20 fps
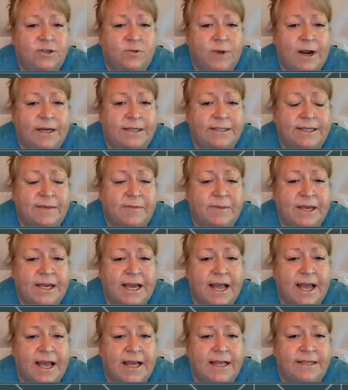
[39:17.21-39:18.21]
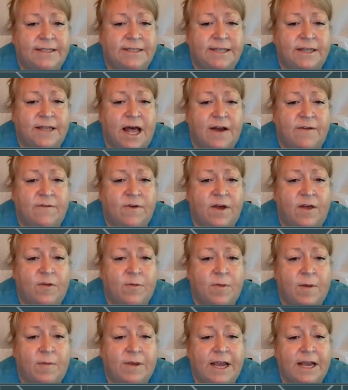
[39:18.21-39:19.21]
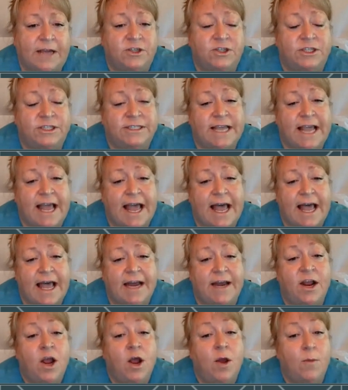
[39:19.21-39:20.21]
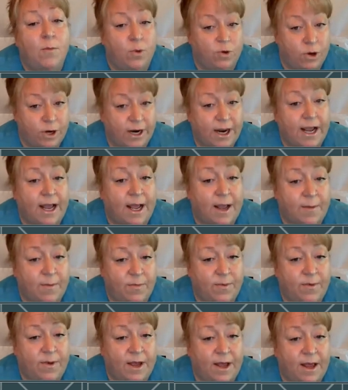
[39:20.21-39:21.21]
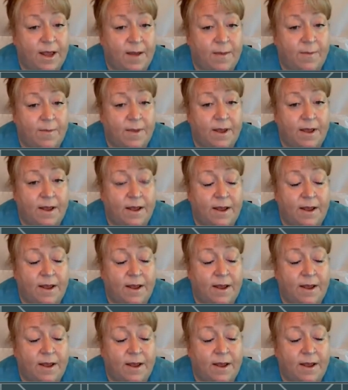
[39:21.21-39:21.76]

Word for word: directly because a lot of other publications had put up um,